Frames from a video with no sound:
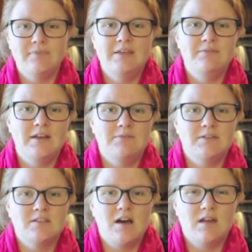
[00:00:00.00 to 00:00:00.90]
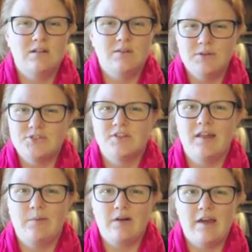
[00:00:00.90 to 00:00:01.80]
even if it's not
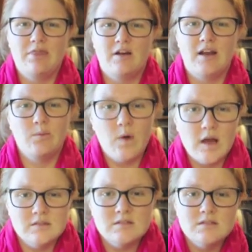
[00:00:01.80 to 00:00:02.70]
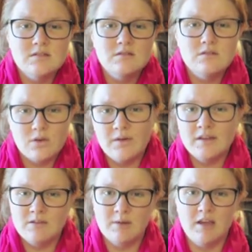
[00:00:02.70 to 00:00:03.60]
originally where I thought I was
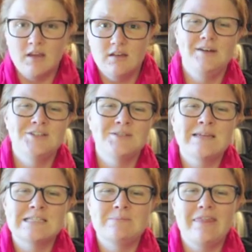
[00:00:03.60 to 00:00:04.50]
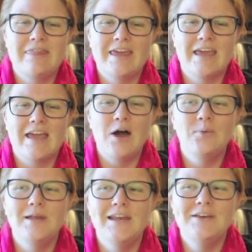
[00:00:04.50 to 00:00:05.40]
going to be. It just makes me think, how
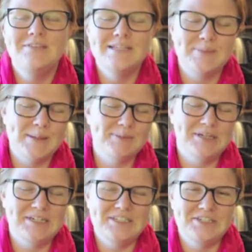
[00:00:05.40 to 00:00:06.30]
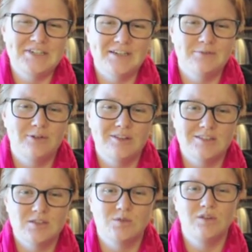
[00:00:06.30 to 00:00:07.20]
many of these people auditioning for this
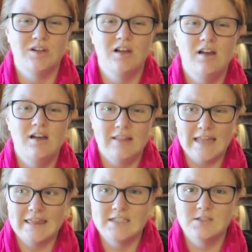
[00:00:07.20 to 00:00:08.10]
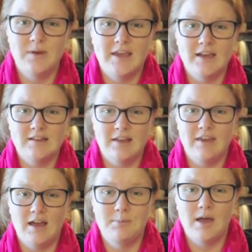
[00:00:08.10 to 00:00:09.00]
school, like this weekend and
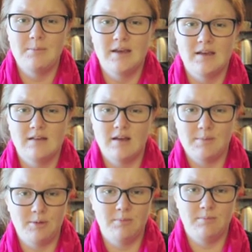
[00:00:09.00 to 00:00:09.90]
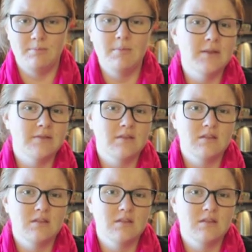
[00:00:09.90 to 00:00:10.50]
the upcoming couple months